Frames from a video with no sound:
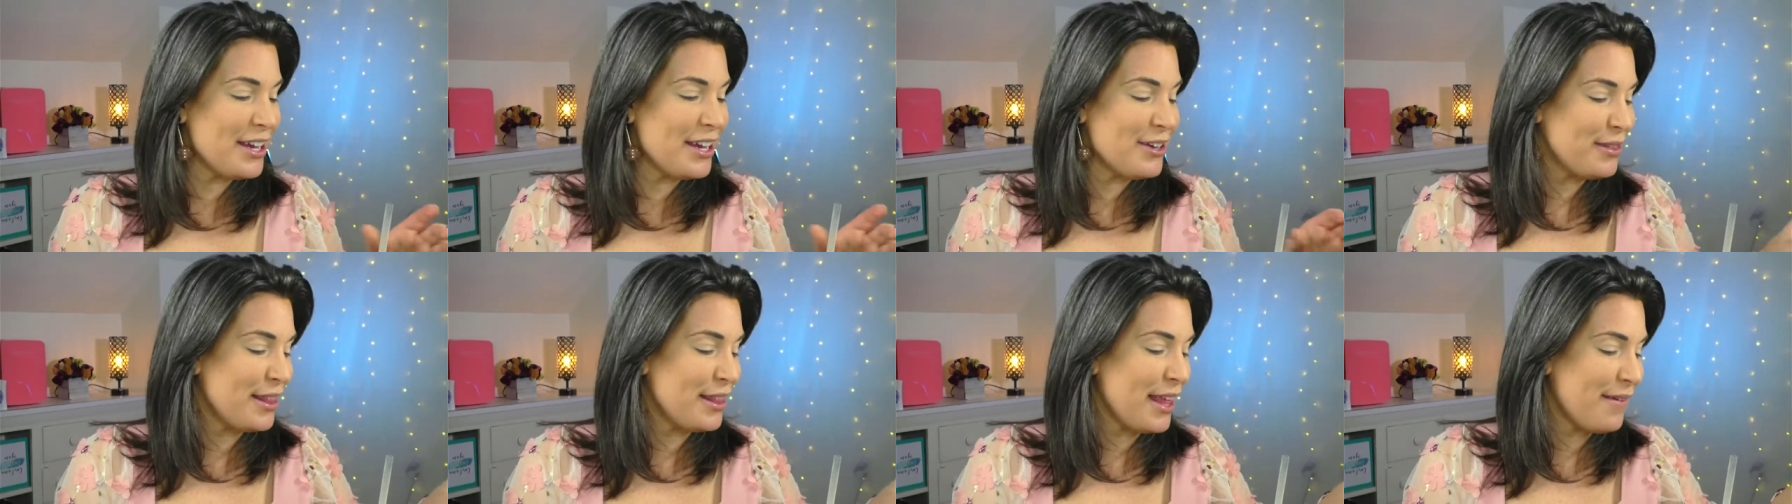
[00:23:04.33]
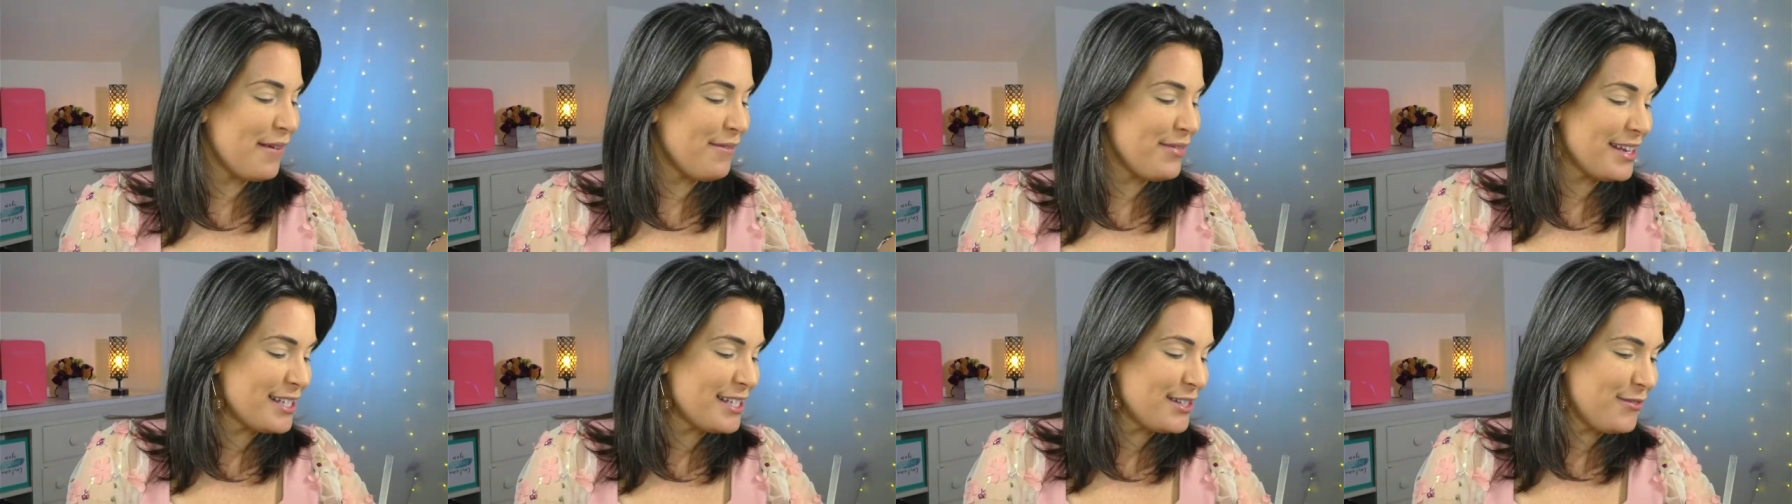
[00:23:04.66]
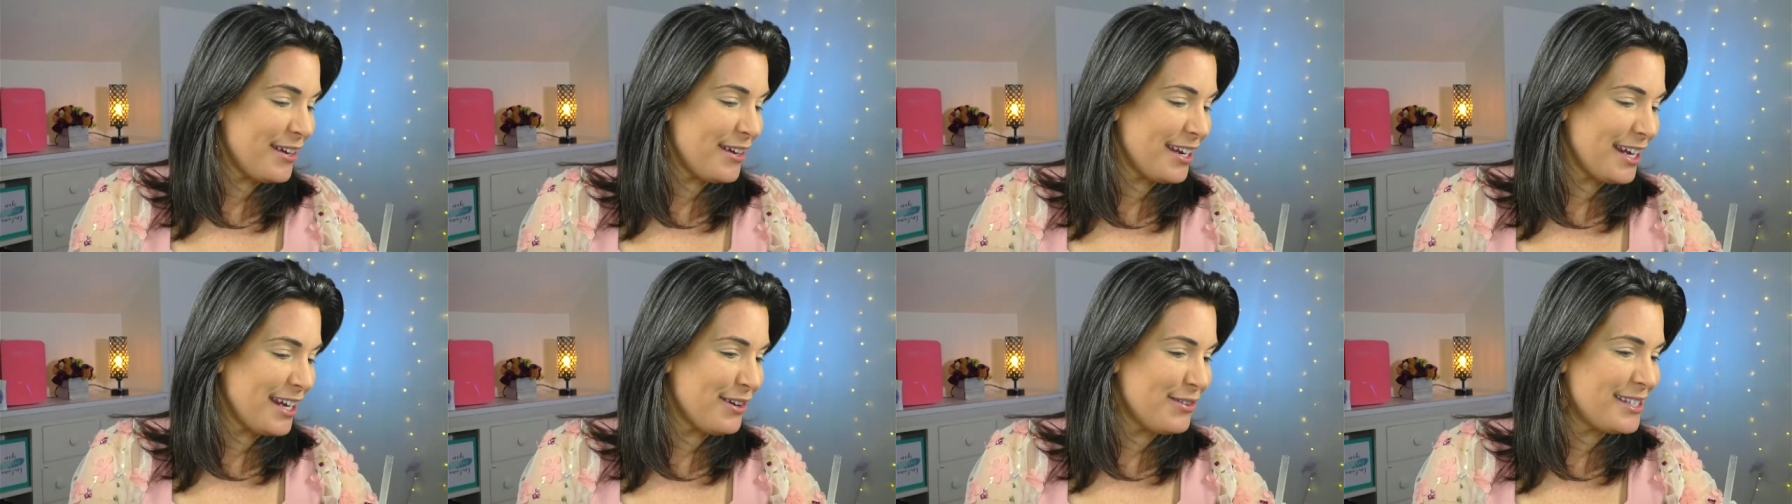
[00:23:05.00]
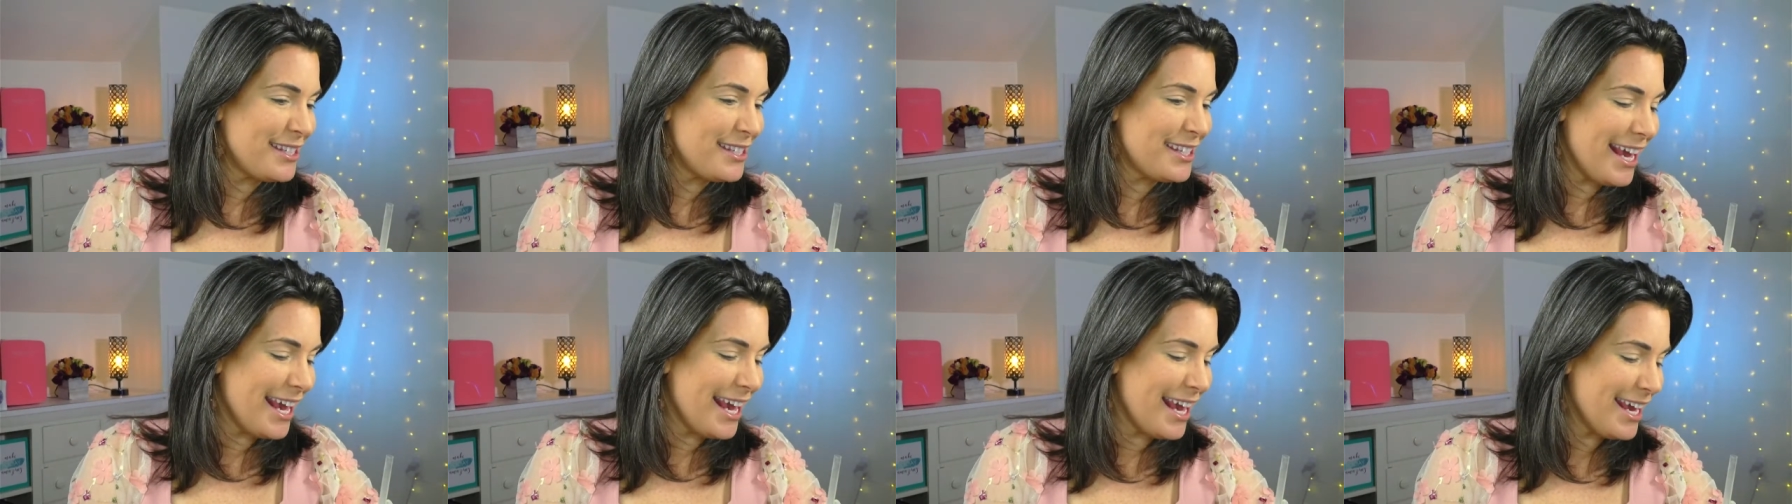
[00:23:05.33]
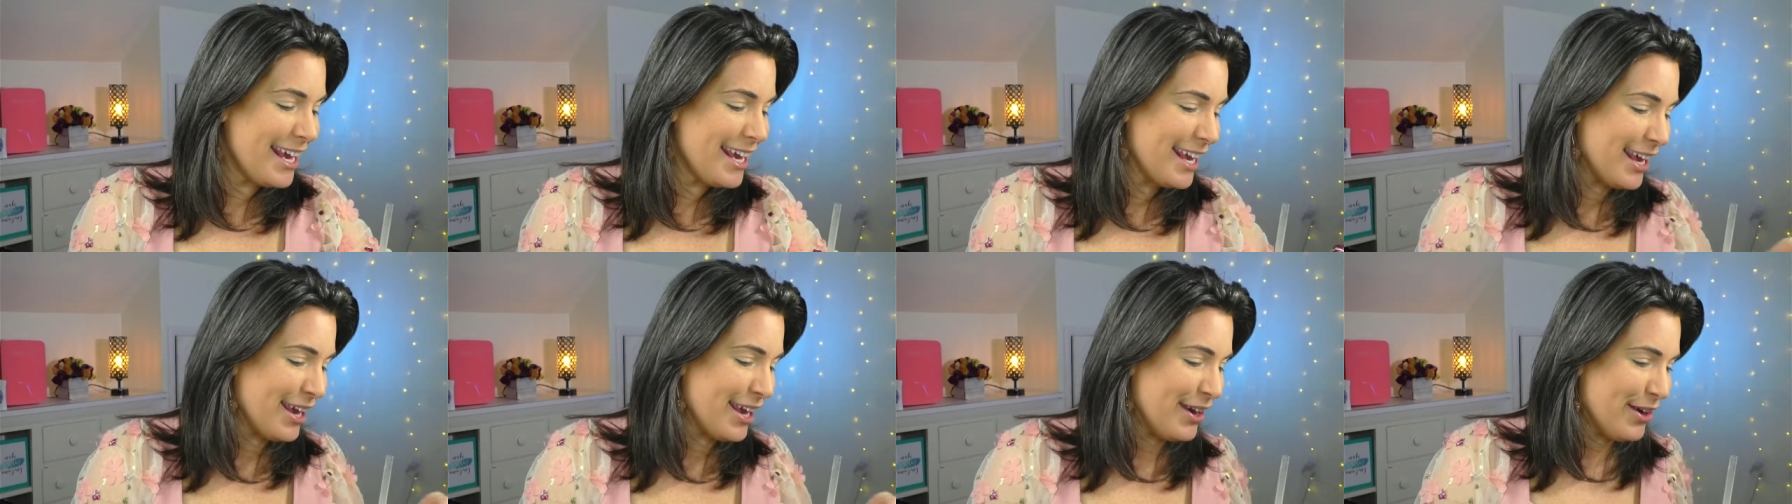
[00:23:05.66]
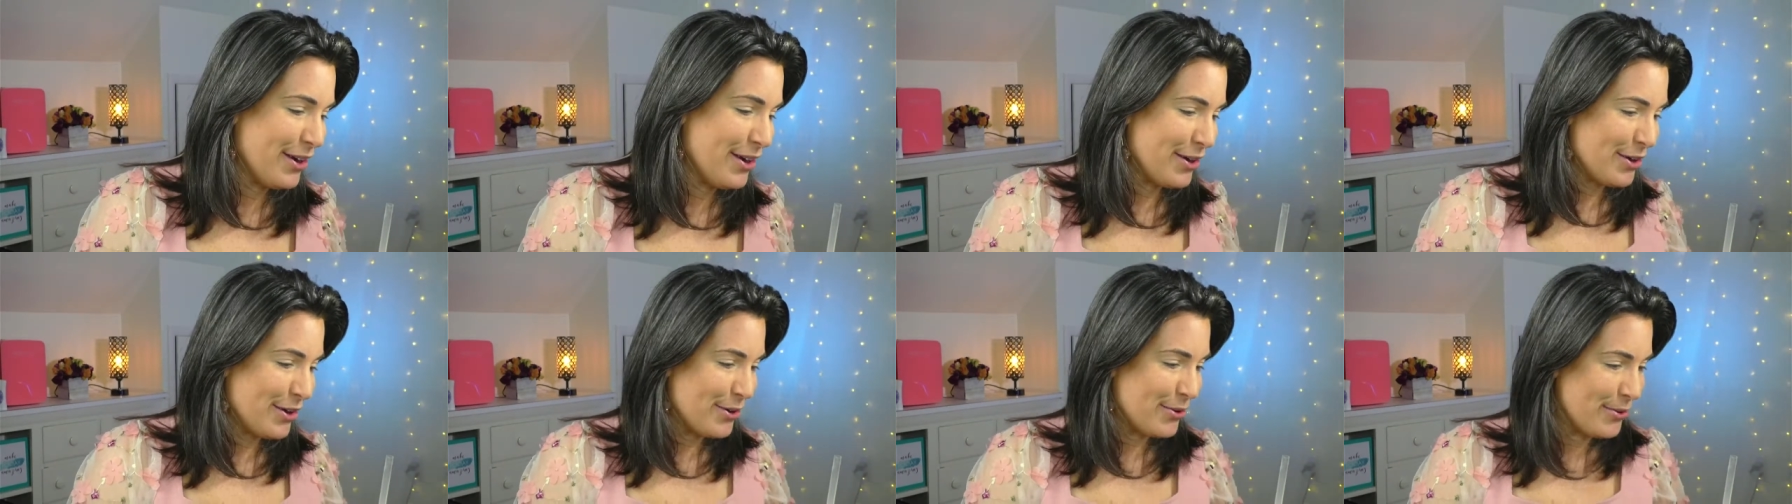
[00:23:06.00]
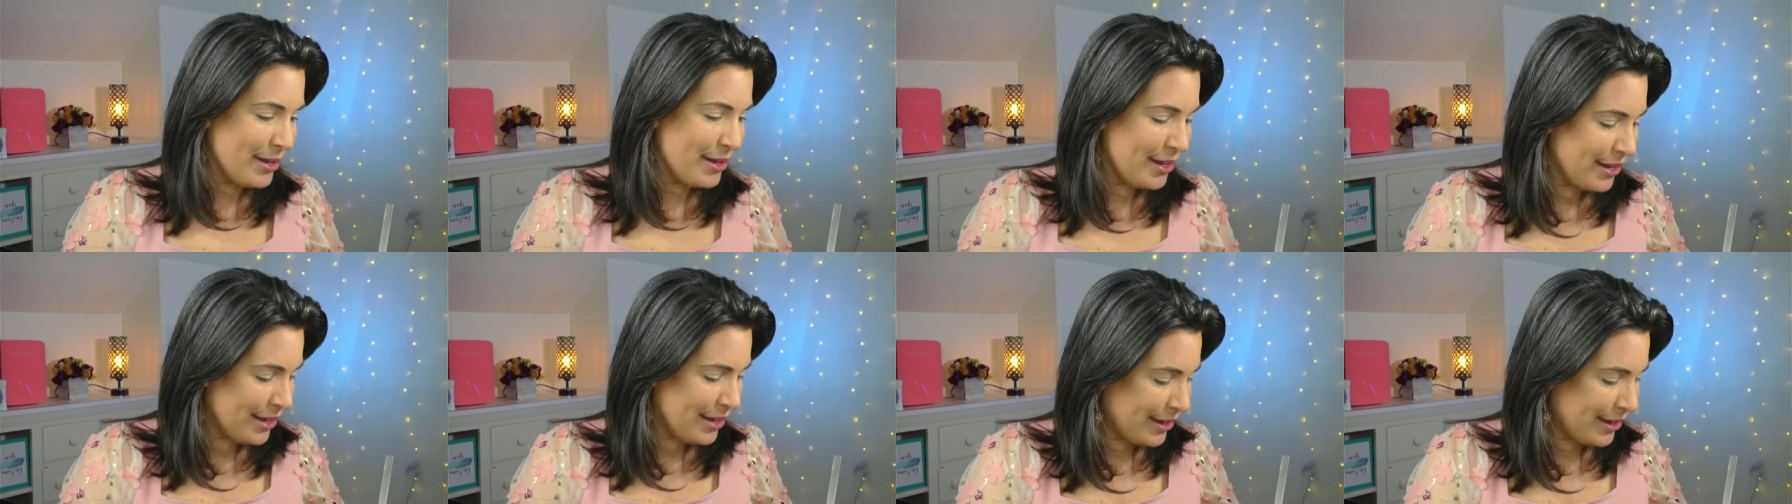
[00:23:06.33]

you love these videos? Thank you.